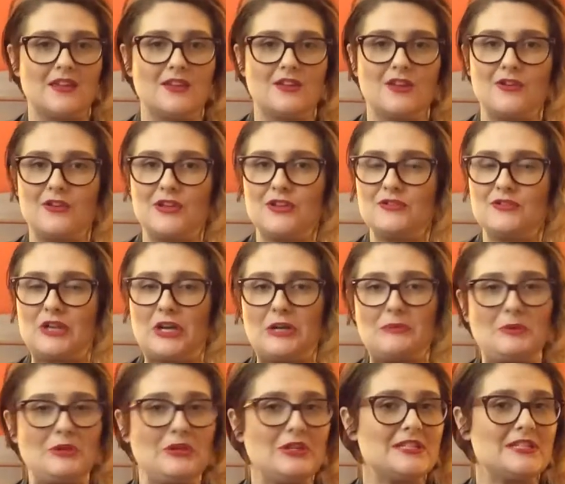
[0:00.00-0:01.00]
You
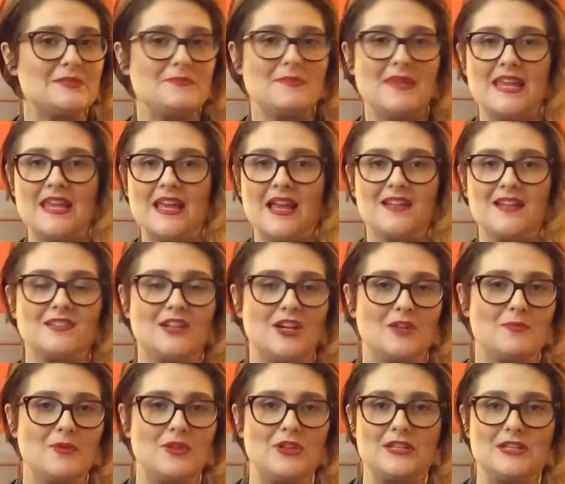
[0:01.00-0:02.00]
talk beauty to me, I talk
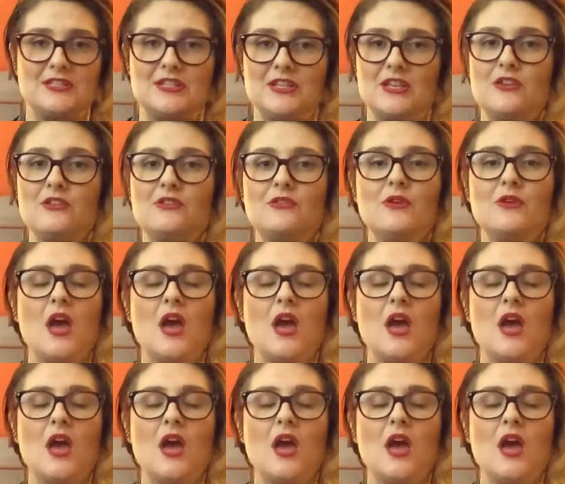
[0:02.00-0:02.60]
beauty to you.